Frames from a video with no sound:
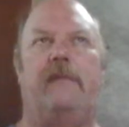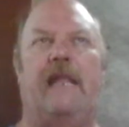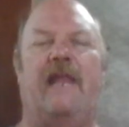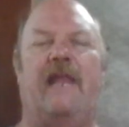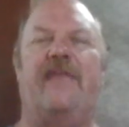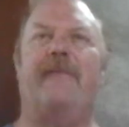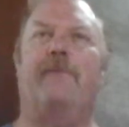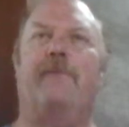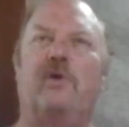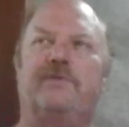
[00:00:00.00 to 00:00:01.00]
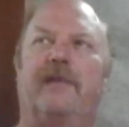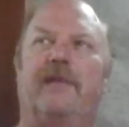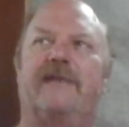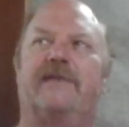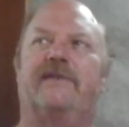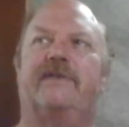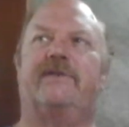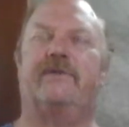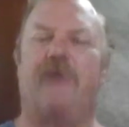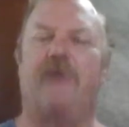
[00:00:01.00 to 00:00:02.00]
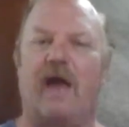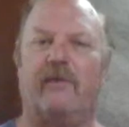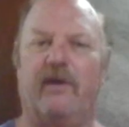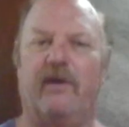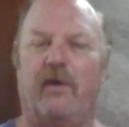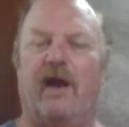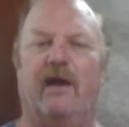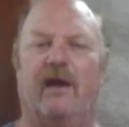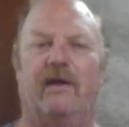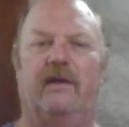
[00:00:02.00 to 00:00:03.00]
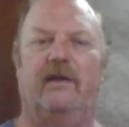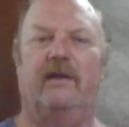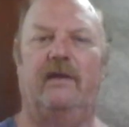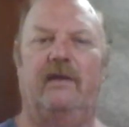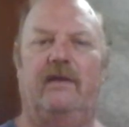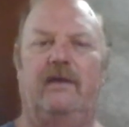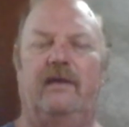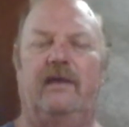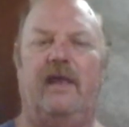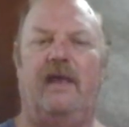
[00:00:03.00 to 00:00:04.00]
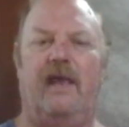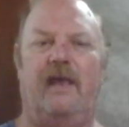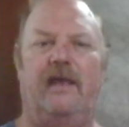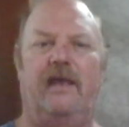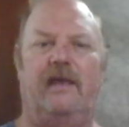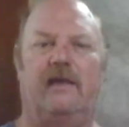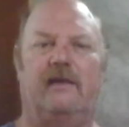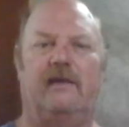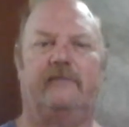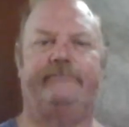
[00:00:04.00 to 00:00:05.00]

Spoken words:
and I think most places do not require a